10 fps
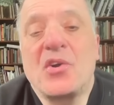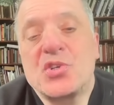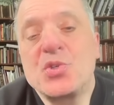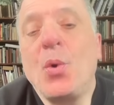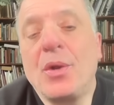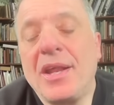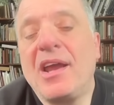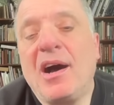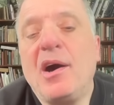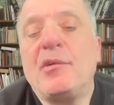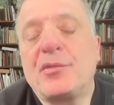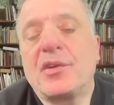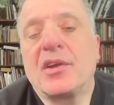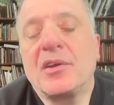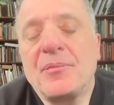shortly
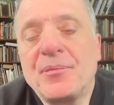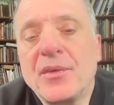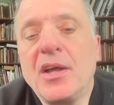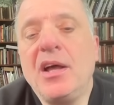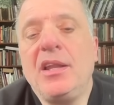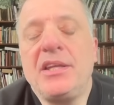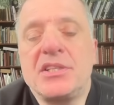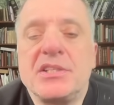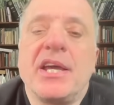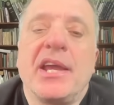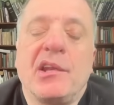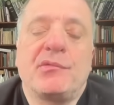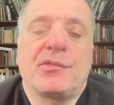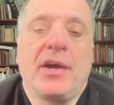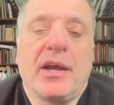after, early today, in
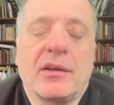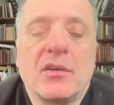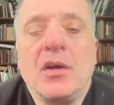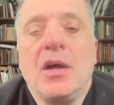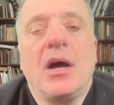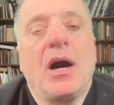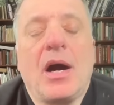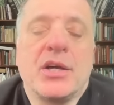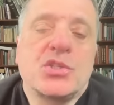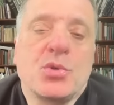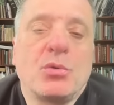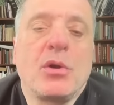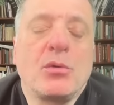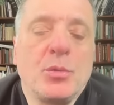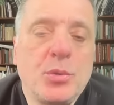fact, I saw
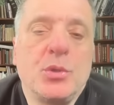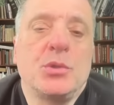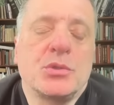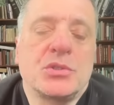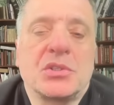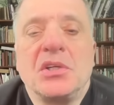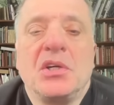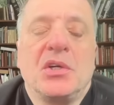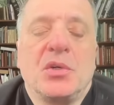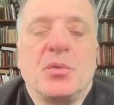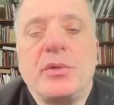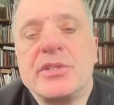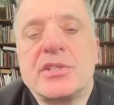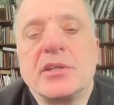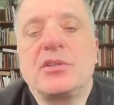a report
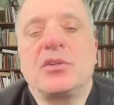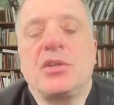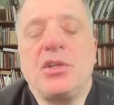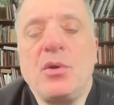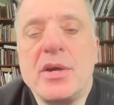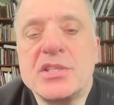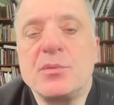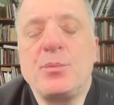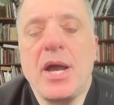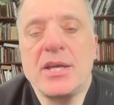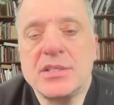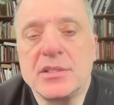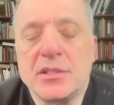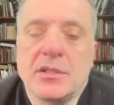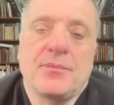which said that the US
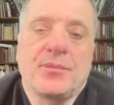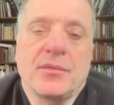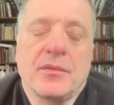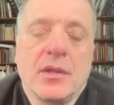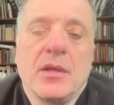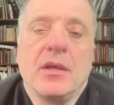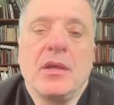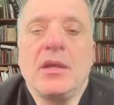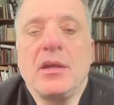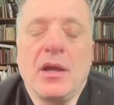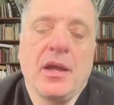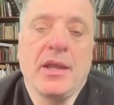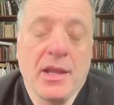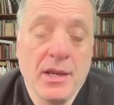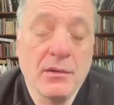ambassador
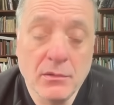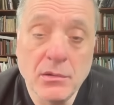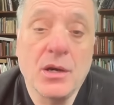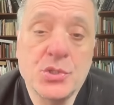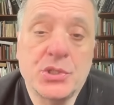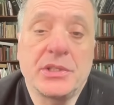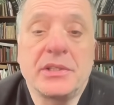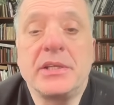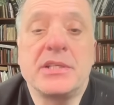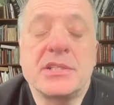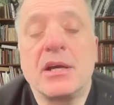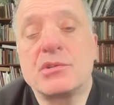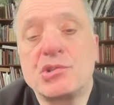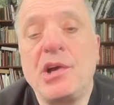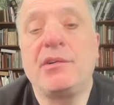in Russia is now
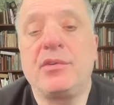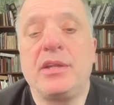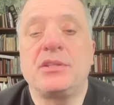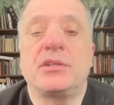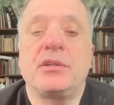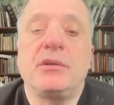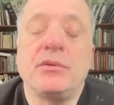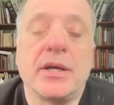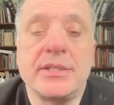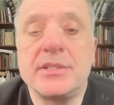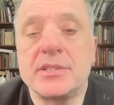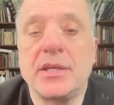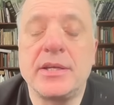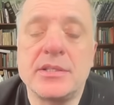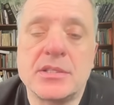traveling to the United
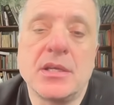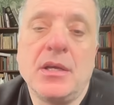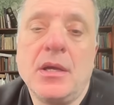States,